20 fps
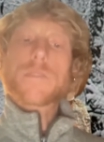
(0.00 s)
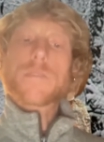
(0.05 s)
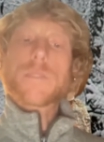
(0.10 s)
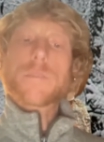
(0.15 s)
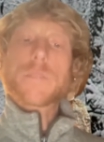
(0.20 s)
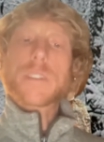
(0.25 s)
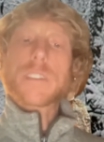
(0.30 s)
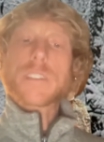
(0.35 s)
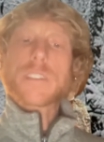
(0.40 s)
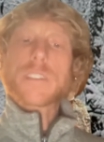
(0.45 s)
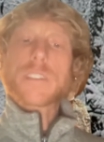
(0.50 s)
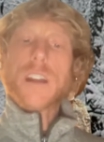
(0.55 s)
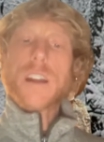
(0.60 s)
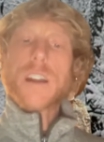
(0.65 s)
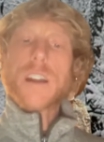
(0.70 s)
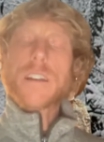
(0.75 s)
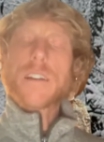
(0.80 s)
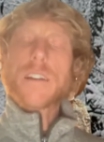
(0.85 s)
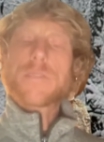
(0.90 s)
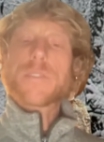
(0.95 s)
from the
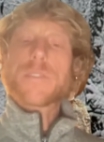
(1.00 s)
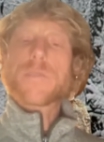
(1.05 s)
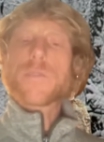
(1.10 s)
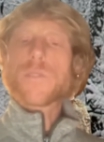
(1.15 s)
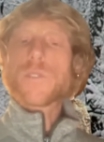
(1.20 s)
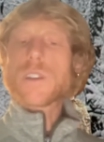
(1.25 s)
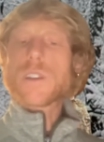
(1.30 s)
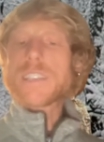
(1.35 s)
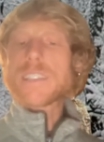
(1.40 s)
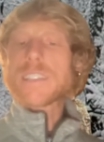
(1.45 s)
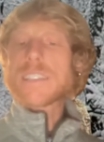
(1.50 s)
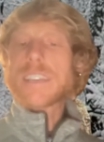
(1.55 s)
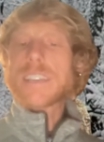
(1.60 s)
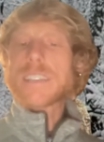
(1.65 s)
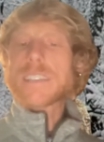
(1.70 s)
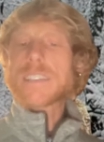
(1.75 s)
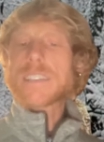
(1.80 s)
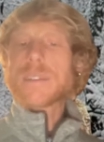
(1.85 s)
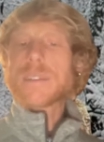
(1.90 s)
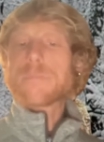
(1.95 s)
start of the
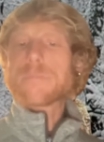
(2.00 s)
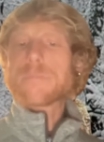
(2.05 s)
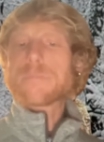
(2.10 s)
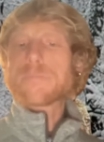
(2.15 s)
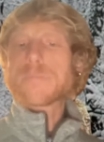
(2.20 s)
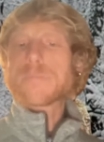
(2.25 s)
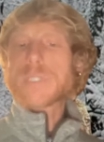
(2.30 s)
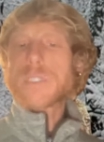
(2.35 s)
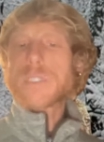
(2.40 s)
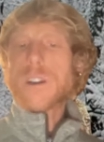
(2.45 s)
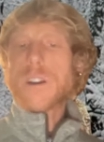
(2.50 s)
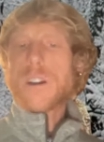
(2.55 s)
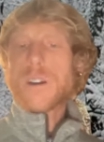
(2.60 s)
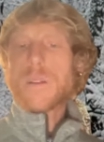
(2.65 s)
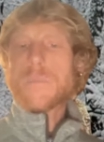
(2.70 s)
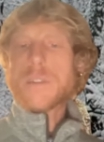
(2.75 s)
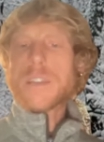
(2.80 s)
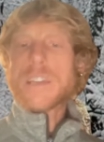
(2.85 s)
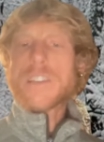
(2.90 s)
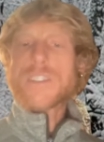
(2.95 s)
46th
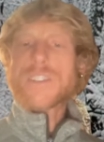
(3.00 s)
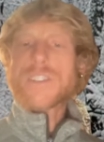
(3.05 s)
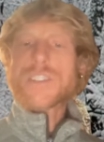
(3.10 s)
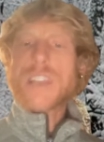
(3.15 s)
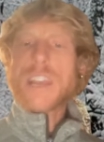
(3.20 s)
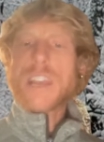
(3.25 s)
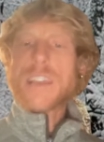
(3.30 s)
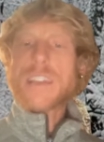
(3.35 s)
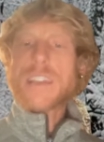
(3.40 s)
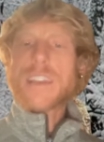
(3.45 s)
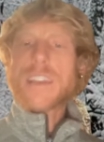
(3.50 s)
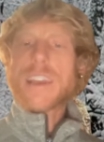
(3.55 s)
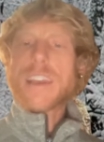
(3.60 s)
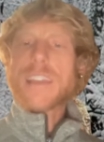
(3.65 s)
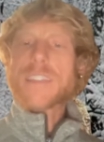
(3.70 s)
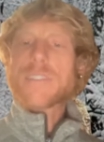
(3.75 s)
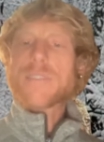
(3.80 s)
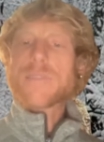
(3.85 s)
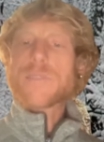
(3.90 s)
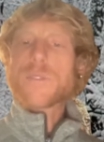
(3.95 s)
psalm is shake,
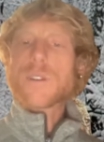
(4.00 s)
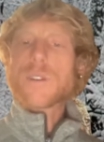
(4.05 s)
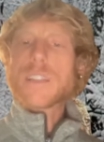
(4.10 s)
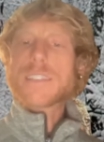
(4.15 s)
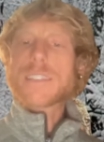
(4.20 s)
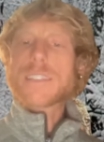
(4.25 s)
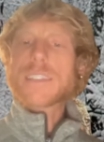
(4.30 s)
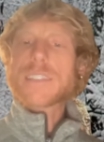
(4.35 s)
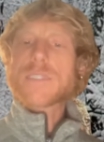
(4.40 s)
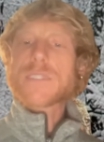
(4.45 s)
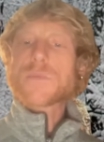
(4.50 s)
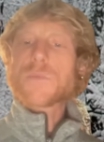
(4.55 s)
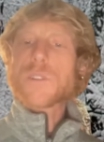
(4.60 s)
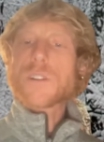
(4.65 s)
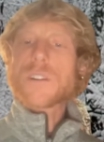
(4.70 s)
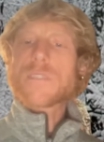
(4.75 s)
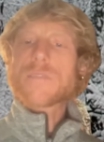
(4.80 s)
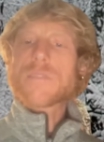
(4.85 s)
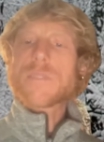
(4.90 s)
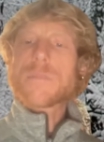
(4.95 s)
and the 46th
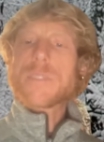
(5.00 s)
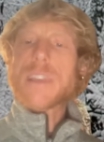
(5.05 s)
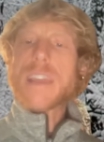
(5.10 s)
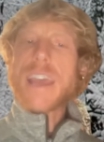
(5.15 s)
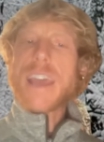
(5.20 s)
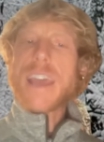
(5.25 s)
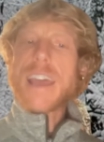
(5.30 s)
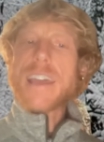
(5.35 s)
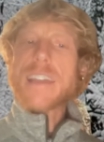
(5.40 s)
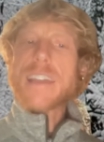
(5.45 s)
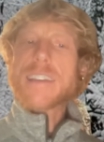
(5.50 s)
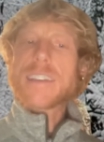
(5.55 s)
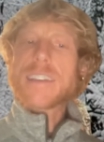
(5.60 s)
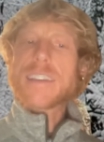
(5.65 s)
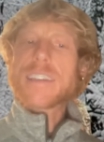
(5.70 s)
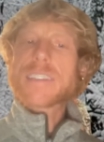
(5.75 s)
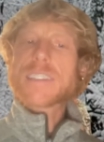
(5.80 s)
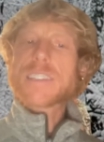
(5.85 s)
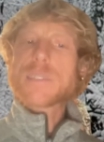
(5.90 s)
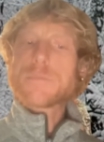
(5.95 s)
word from the end
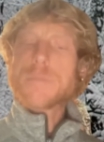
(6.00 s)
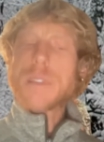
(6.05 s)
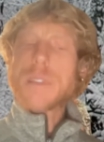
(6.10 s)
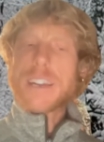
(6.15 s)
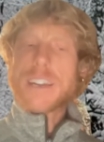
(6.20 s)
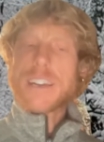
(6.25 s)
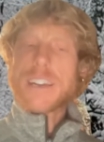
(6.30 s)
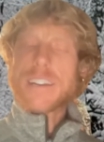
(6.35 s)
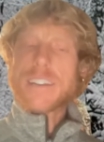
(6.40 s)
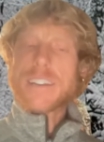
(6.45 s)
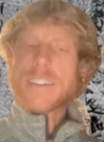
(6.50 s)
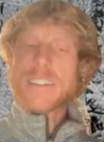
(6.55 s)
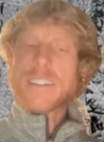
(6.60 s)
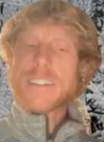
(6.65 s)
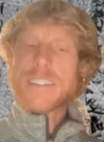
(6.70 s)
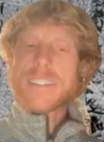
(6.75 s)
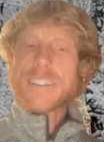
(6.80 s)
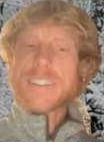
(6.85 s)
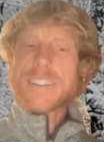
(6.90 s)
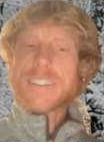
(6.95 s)
is spear.
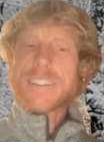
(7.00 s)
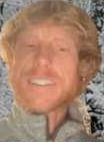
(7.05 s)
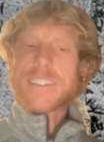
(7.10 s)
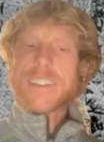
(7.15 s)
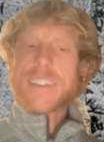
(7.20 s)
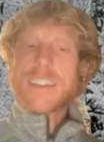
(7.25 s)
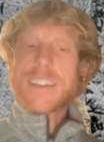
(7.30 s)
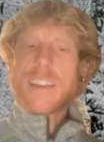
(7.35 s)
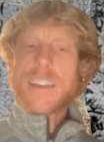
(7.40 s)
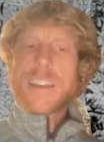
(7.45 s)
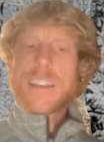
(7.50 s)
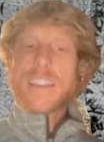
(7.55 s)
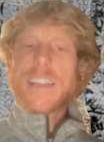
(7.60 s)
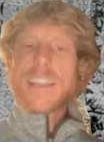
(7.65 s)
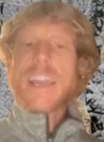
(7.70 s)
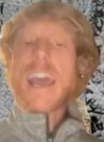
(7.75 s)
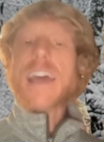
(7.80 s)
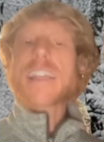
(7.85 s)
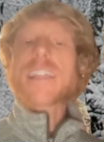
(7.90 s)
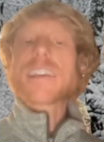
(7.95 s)
The
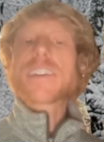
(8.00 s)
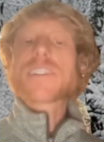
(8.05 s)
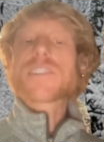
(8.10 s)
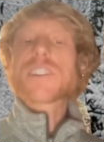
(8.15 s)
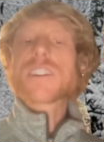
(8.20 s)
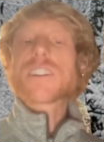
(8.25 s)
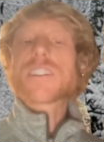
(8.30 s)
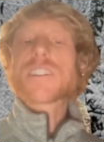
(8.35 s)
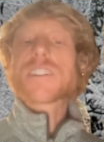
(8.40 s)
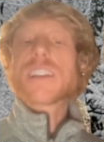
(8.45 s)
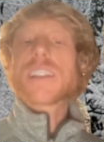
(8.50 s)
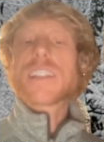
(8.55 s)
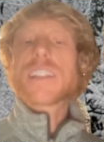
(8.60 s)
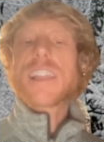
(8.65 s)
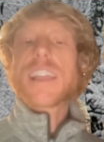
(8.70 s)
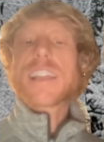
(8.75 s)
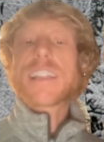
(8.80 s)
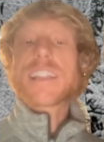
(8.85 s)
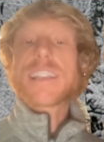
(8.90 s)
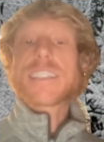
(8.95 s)
Catholic Church didn't
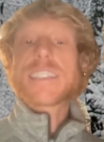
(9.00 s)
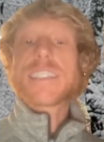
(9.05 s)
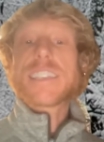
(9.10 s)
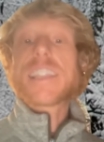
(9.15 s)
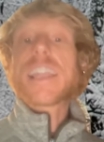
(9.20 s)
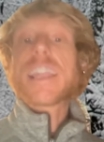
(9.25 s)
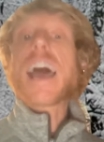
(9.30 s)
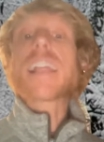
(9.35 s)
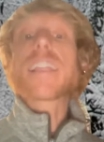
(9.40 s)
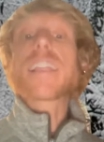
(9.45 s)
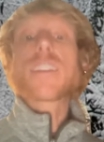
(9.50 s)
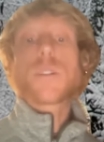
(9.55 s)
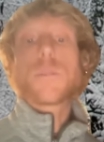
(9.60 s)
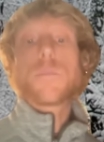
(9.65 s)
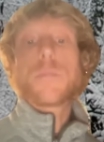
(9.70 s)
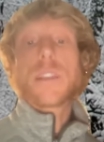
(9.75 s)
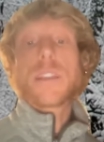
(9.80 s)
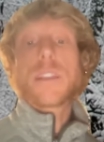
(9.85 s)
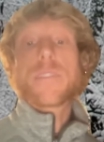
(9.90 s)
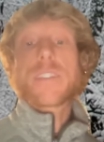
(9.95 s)
likely see that little
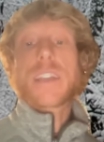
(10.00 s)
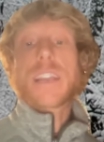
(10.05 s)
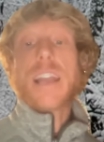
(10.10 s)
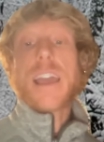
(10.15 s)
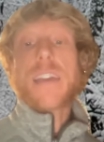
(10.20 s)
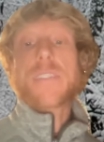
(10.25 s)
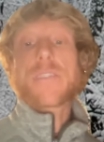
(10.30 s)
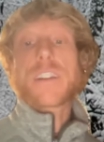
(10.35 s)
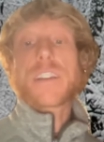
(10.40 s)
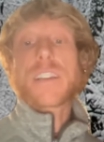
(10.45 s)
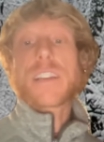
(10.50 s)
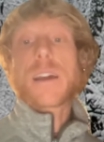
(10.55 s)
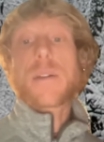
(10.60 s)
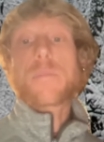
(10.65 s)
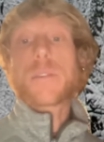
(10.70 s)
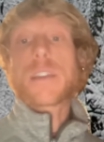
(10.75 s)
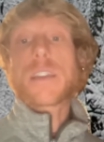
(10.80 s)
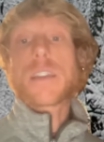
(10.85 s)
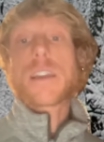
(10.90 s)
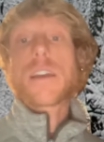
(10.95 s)
bit of connivery
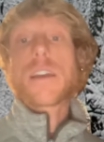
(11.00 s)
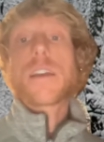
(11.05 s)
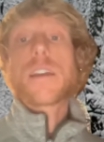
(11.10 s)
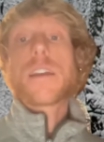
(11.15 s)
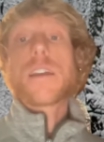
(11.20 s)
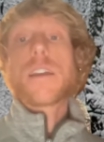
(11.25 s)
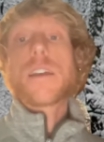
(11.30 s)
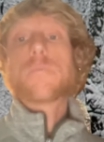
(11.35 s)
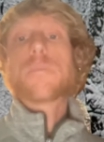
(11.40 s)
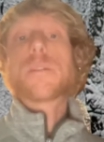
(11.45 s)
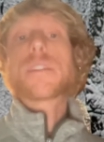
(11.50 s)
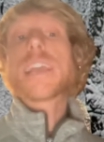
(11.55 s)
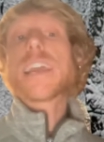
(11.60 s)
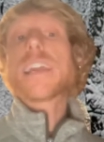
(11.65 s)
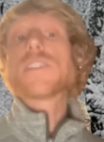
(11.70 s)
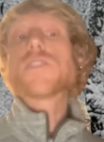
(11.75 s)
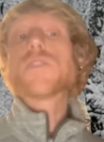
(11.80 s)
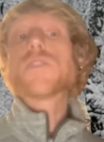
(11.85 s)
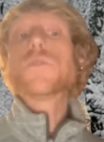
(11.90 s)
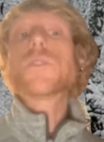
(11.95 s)
coming, but they
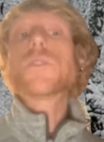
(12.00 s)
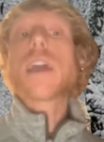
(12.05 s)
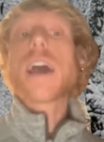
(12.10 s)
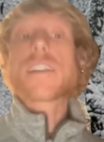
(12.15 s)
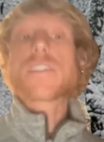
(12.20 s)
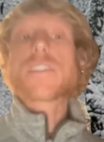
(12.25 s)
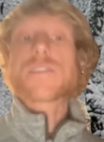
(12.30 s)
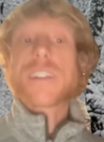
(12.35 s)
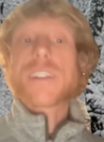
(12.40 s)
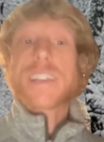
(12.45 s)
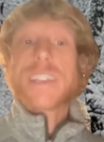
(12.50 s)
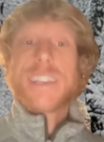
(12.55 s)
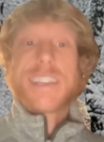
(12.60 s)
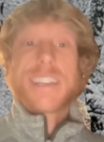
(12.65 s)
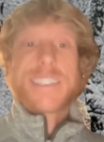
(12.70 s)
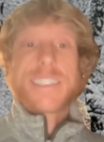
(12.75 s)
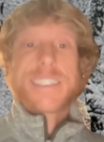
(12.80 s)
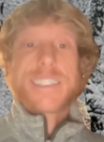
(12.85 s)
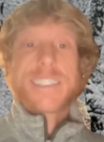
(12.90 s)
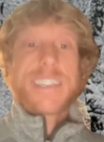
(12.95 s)
too got tricky
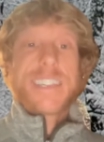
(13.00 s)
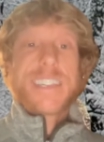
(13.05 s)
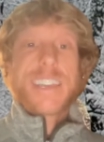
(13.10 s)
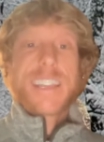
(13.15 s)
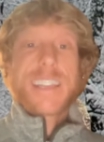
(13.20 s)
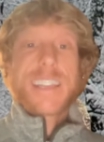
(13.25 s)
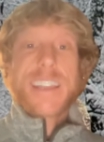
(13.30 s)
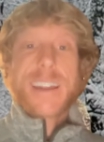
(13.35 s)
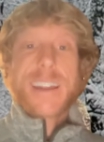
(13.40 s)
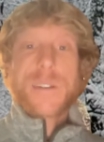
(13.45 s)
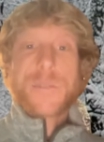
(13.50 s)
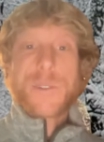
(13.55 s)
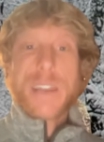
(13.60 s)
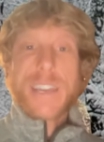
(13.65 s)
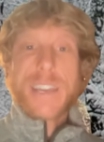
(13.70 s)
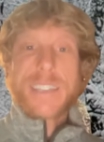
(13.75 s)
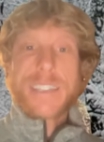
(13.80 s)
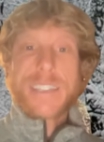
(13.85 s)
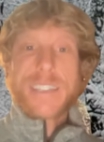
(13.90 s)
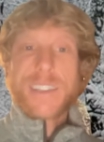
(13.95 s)
in sneaking their
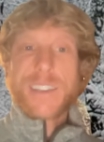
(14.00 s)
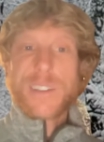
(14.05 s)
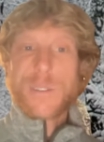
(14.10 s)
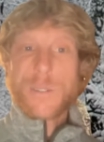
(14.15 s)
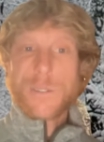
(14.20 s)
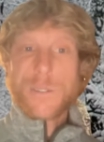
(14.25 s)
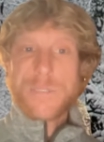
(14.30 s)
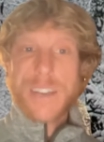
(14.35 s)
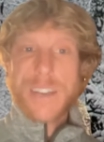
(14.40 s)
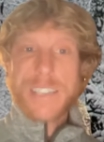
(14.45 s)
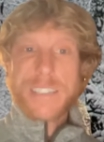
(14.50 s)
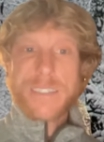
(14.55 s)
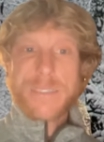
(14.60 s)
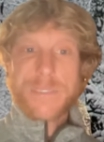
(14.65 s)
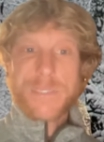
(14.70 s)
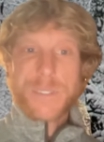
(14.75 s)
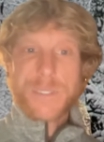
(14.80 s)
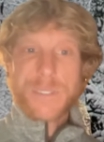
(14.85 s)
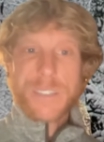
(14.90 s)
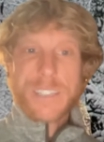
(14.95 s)
way into the Yule
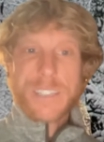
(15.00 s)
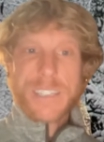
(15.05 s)
festival.